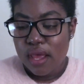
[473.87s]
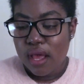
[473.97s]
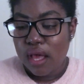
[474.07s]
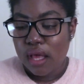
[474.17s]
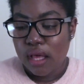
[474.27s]

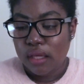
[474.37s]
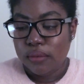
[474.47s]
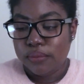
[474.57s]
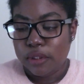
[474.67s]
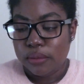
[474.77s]

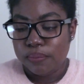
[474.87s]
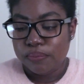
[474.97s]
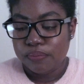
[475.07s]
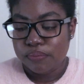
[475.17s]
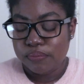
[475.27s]

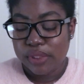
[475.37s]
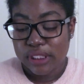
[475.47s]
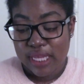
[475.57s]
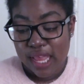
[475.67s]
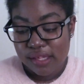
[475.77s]
But
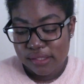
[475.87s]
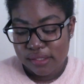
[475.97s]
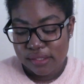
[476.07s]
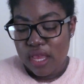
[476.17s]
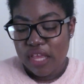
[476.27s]

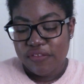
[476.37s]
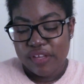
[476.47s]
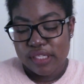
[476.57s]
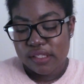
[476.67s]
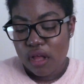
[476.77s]
yes, it
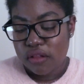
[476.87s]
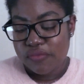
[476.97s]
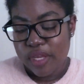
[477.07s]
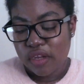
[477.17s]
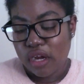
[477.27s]
fits all of
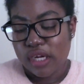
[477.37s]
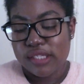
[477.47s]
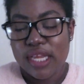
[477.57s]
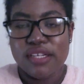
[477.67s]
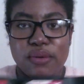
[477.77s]
my cards.
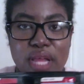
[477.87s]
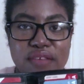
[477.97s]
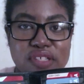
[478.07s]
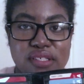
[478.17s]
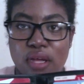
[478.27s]
I don't have
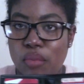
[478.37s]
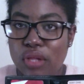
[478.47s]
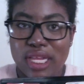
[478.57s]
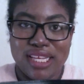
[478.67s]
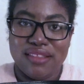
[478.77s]
to double
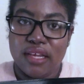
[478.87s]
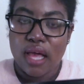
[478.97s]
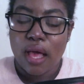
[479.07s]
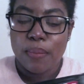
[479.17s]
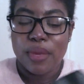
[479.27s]
anything
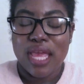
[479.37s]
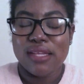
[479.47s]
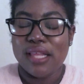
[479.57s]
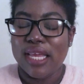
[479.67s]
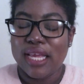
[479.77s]
up, and
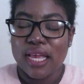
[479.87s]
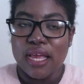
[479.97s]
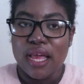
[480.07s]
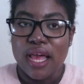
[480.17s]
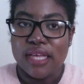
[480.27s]
like
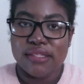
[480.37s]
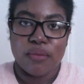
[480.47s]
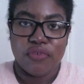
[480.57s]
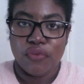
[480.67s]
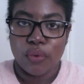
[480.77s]
I
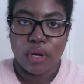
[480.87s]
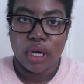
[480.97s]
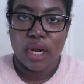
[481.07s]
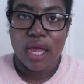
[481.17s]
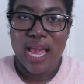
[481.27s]

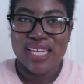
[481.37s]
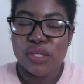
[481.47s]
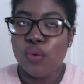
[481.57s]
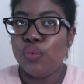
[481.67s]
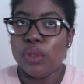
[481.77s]
before, I
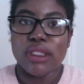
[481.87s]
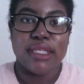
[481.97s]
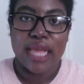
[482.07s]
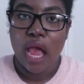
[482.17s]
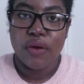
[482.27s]
don't really
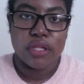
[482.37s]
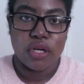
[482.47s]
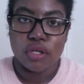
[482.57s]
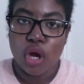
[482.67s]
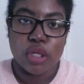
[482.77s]
carry a lot
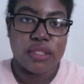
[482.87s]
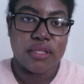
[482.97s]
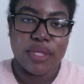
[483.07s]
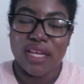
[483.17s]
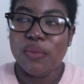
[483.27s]
of cards to
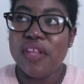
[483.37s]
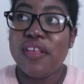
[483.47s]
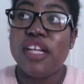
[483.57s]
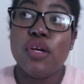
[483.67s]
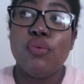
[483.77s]
begin with. I
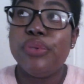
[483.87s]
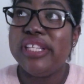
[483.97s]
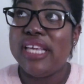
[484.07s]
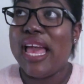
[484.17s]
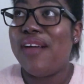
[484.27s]
don't
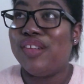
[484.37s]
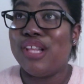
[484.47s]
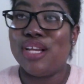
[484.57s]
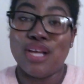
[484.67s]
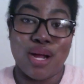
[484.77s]
really have a lot
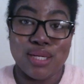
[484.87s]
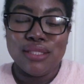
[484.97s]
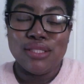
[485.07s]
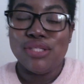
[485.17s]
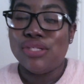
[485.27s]
of cards
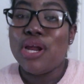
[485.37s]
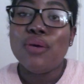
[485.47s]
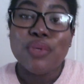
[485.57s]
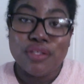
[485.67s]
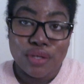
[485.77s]
to start
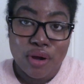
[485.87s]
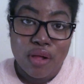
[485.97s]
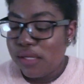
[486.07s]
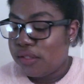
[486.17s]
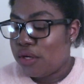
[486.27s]
with, girl.
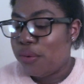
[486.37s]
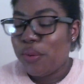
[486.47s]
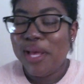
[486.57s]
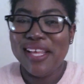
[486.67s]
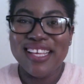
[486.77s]
So
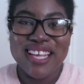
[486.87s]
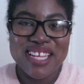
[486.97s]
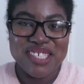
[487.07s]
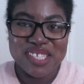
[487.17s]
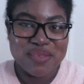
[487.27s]
it
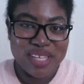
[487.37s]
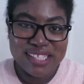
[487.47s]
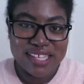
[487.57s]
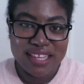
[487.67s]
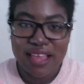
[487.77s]
just makes
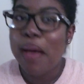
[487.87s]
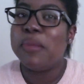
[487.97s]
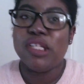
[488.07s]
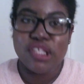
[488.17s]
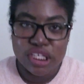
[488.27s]
it that
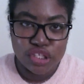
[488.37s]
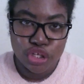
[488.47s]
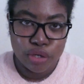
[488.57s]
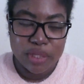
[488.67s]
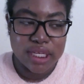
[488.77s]
much
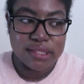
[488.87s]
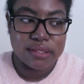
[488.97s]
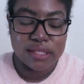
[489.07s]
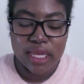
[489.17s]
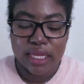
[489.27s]
easier because it's like,